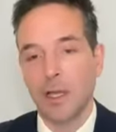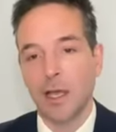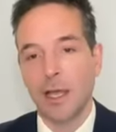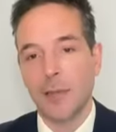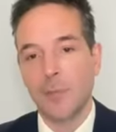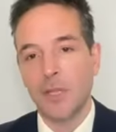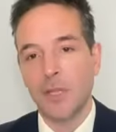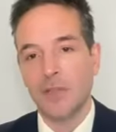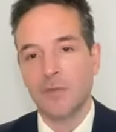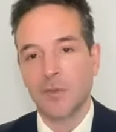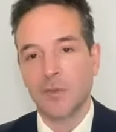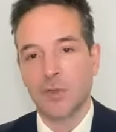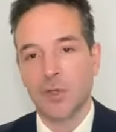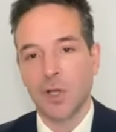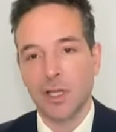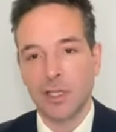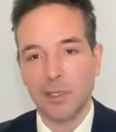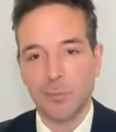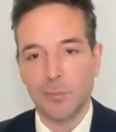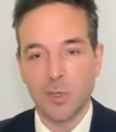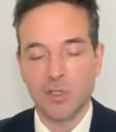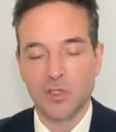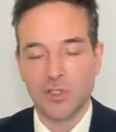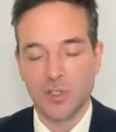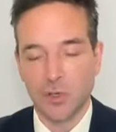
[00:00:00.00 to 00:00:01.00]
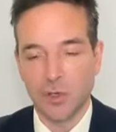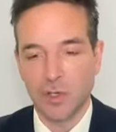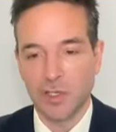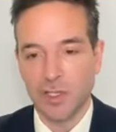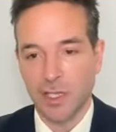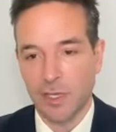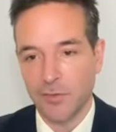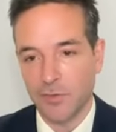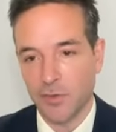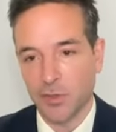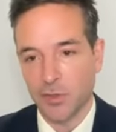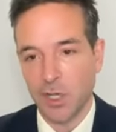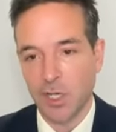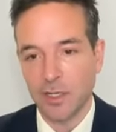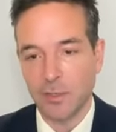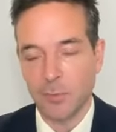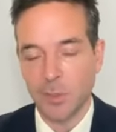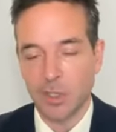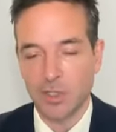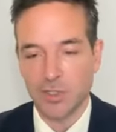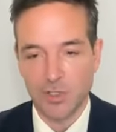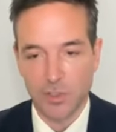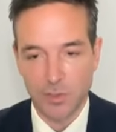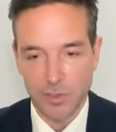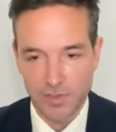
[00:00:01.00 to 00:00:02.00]
I mean, if you're talking
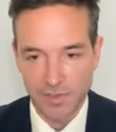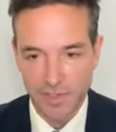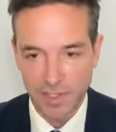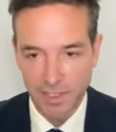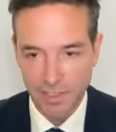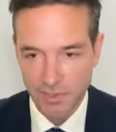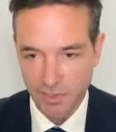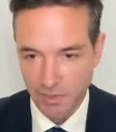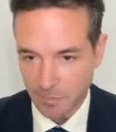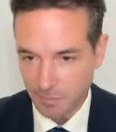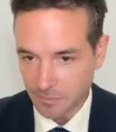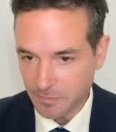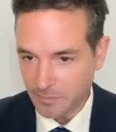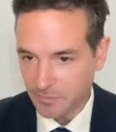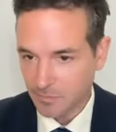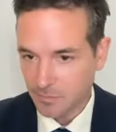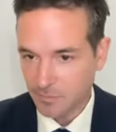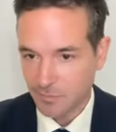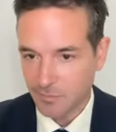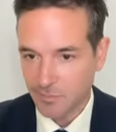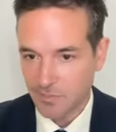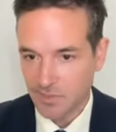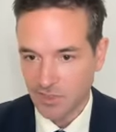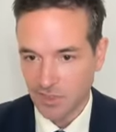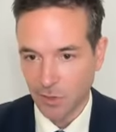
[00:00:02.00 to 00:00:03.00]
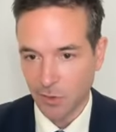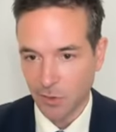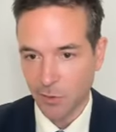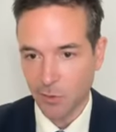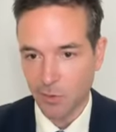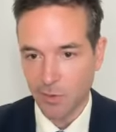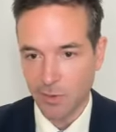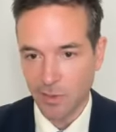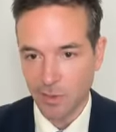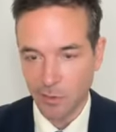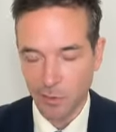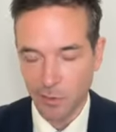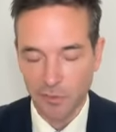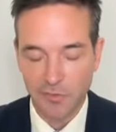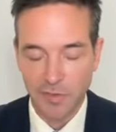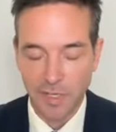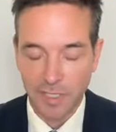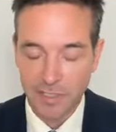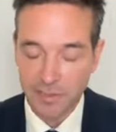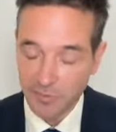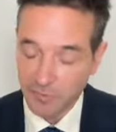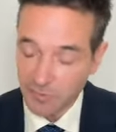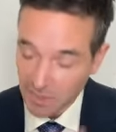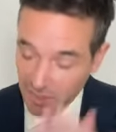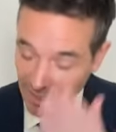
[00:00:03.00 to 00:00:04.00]
about jurisdiction, so you
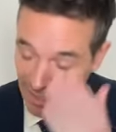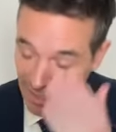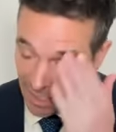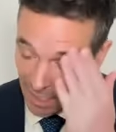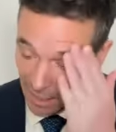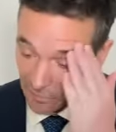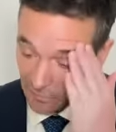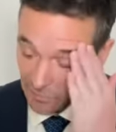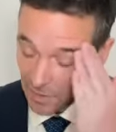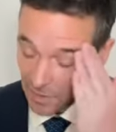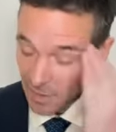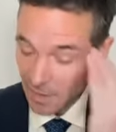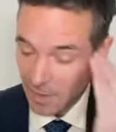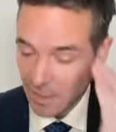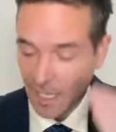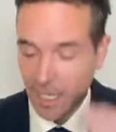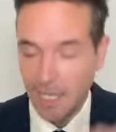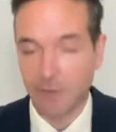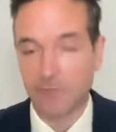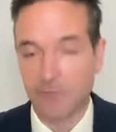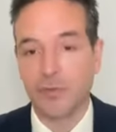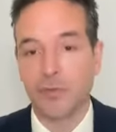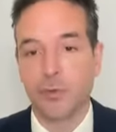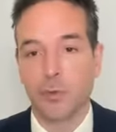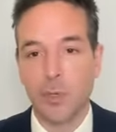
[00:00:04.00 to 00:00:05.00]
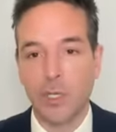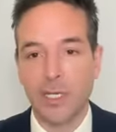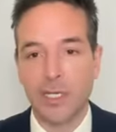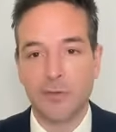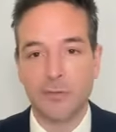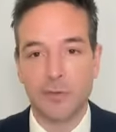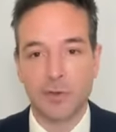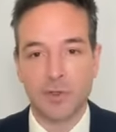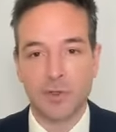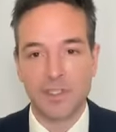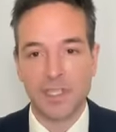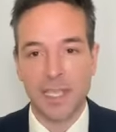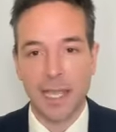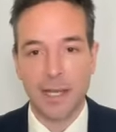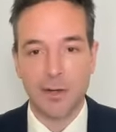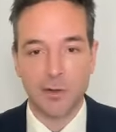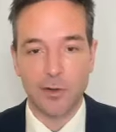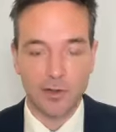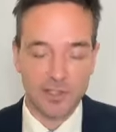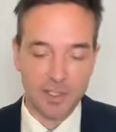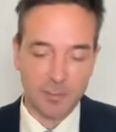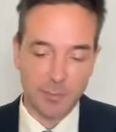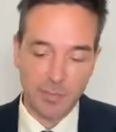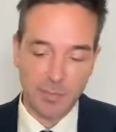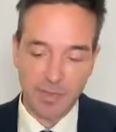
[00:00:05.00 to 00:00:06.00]
effectively have 3 different
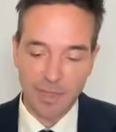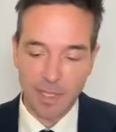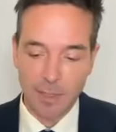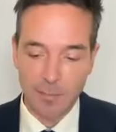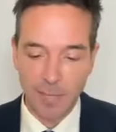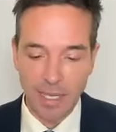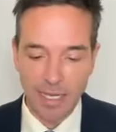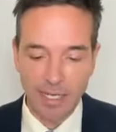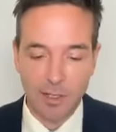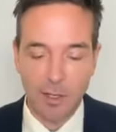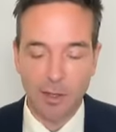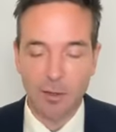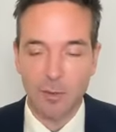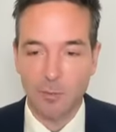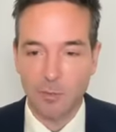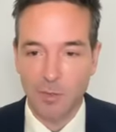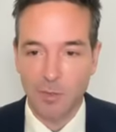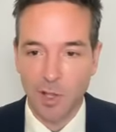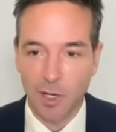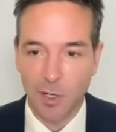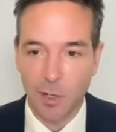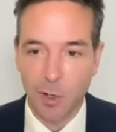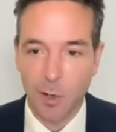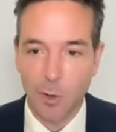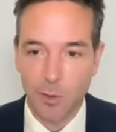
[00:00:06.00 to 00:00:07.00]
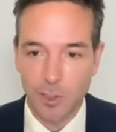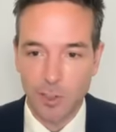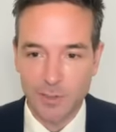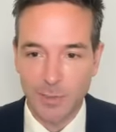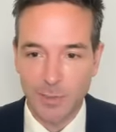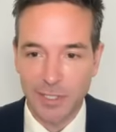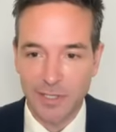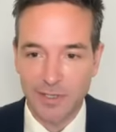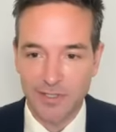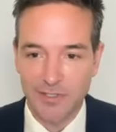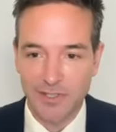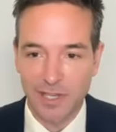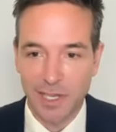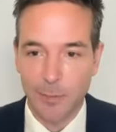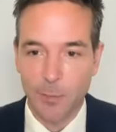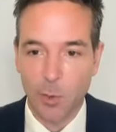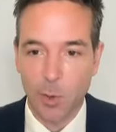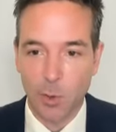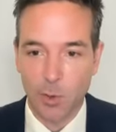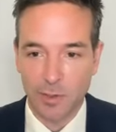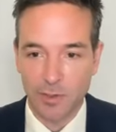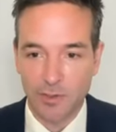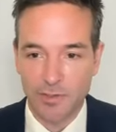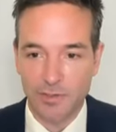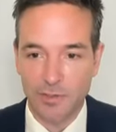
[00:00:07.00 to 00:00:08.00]
standards, and they may not always be in the same
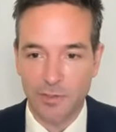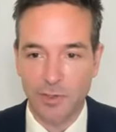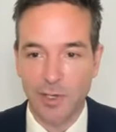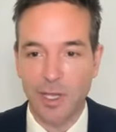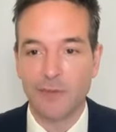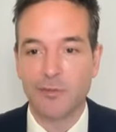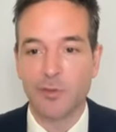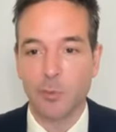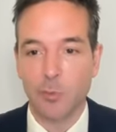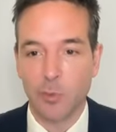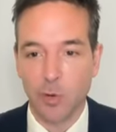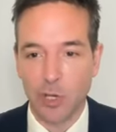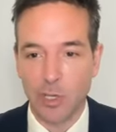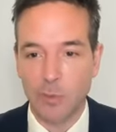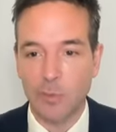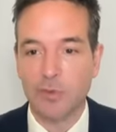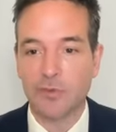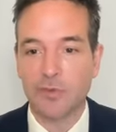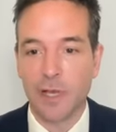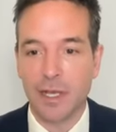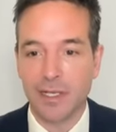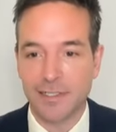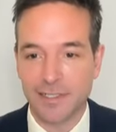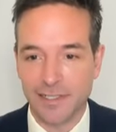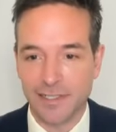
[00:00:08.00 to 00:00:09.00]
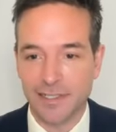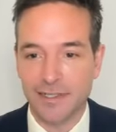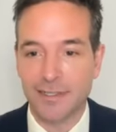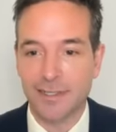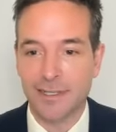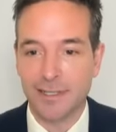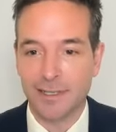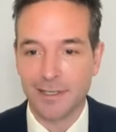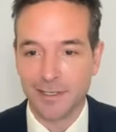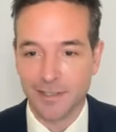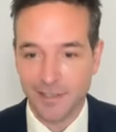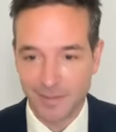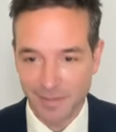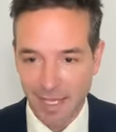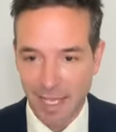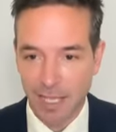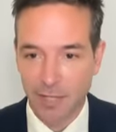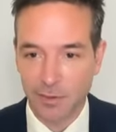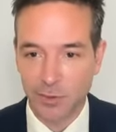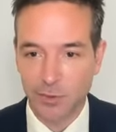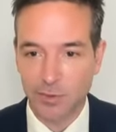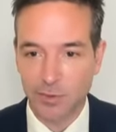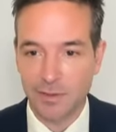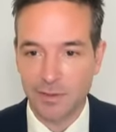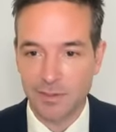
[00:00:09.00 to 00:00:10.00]
order. So you have the prima facie
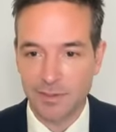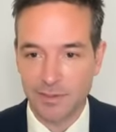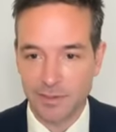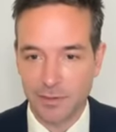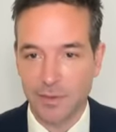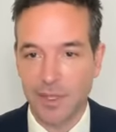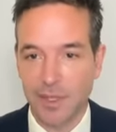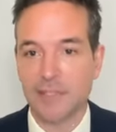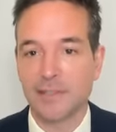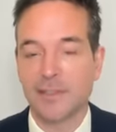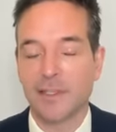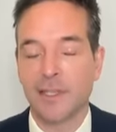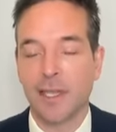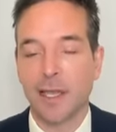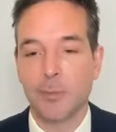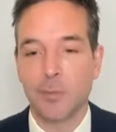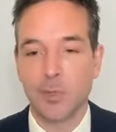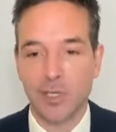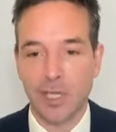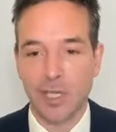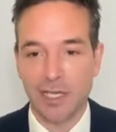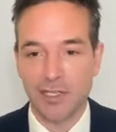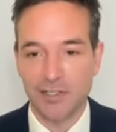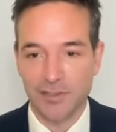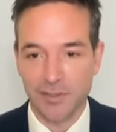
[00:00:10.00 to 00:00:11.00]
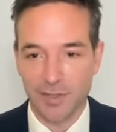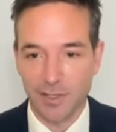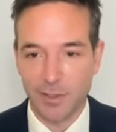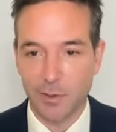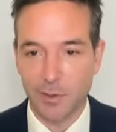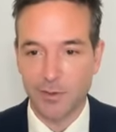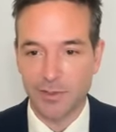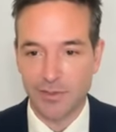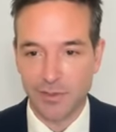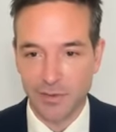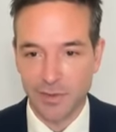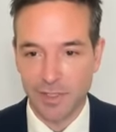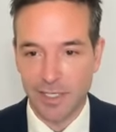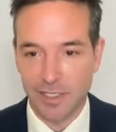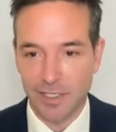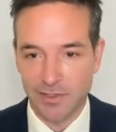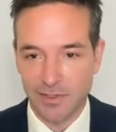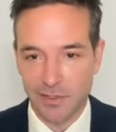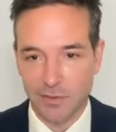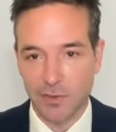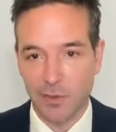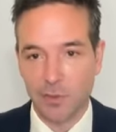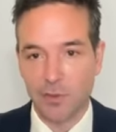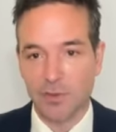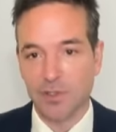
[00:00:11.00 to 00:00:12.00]
standard. So that's the application that goes to the
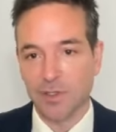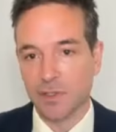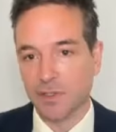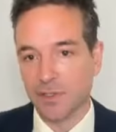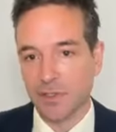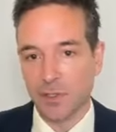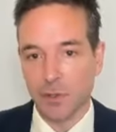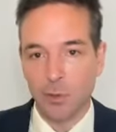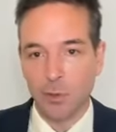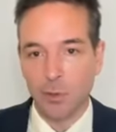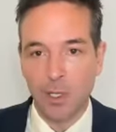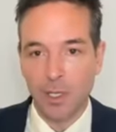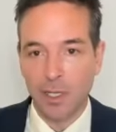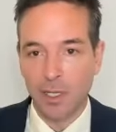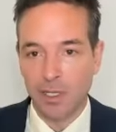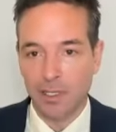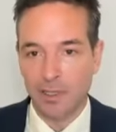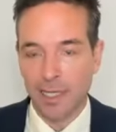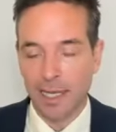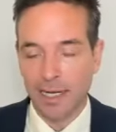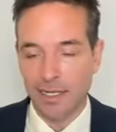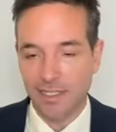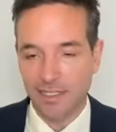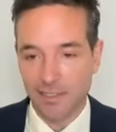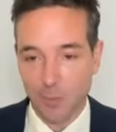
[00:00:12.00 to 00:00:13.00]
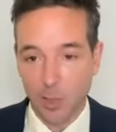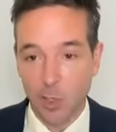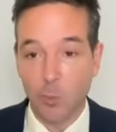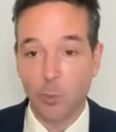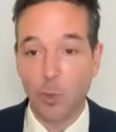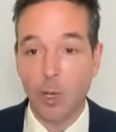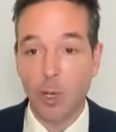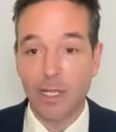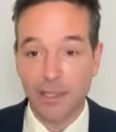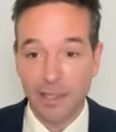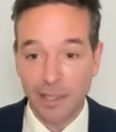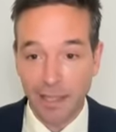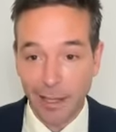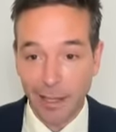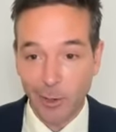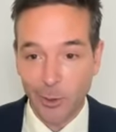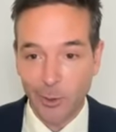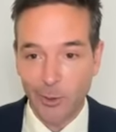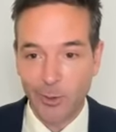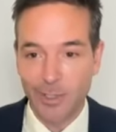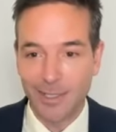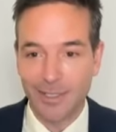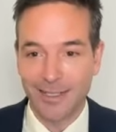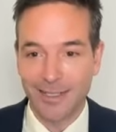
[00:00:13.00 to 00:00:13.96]
institution. So that is about right there.